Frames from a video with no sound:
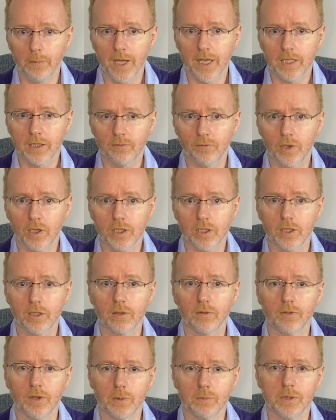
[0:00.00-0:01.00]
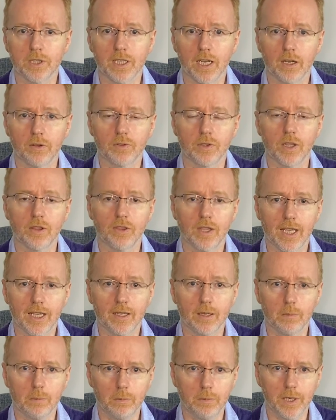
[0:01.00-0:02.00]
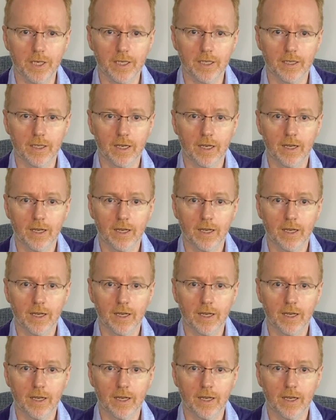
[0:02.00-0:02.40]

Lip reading: best version of themselves that they can be.